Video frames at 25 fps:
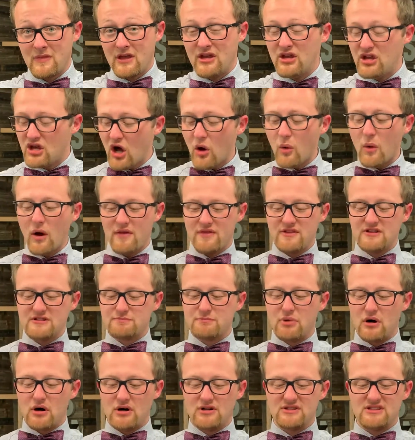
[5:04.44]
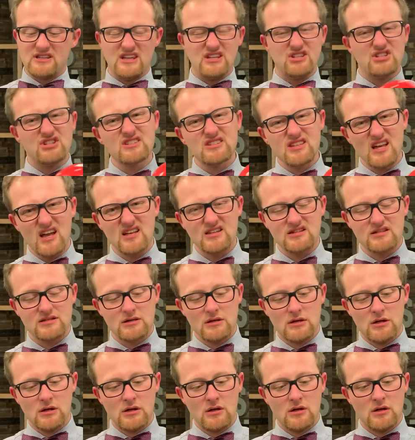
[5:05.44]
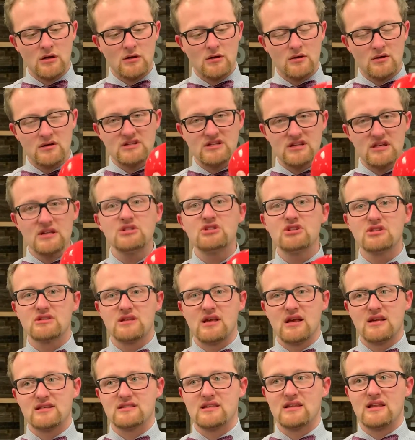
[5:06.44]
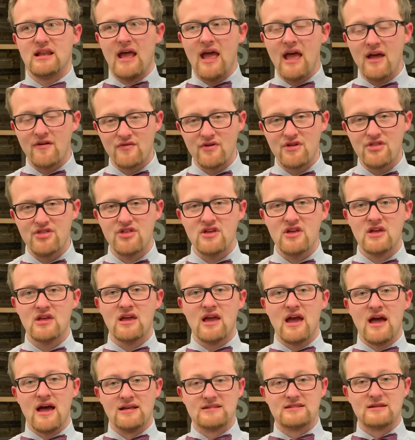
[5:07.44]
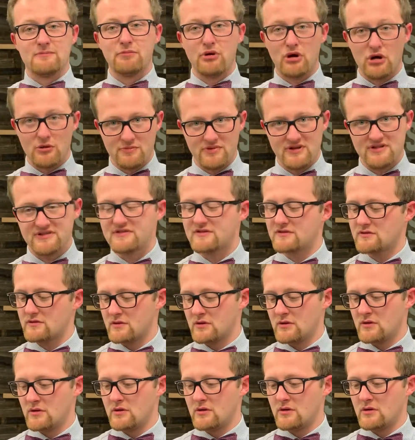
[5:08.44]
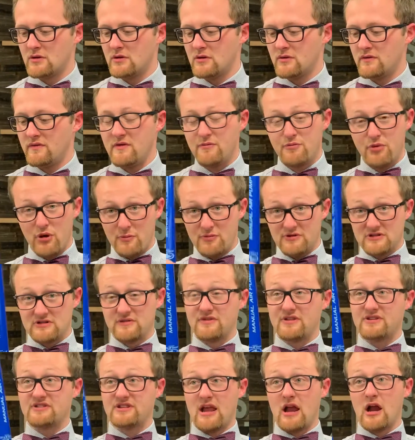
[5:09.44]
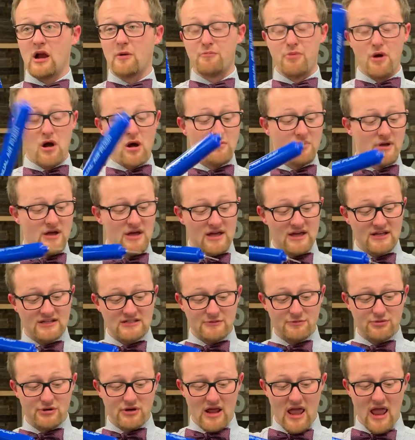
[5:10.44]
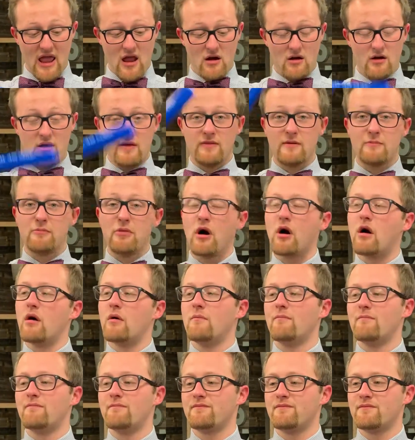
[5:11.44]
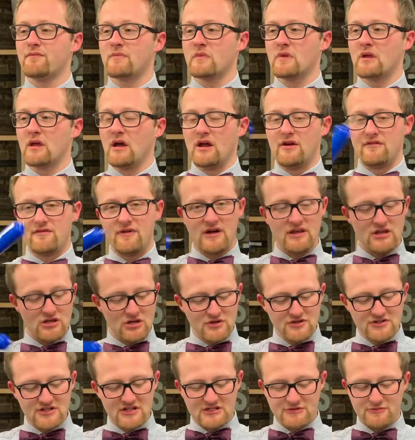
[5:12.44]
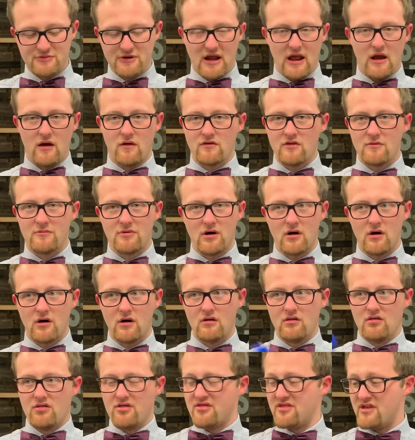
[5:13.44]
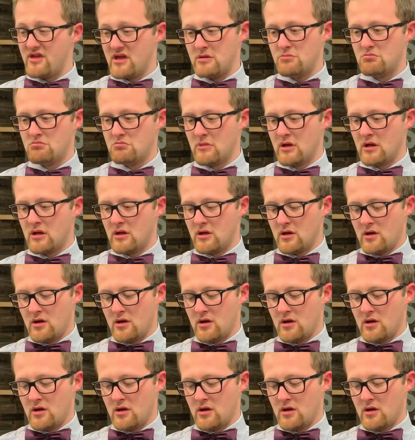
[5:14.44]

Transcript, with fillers: You know what this ball teaches us? It teaches us that everything has a purpose. The purpose of this air pump is to put air in the ball. And if I use it to put air in the ball, then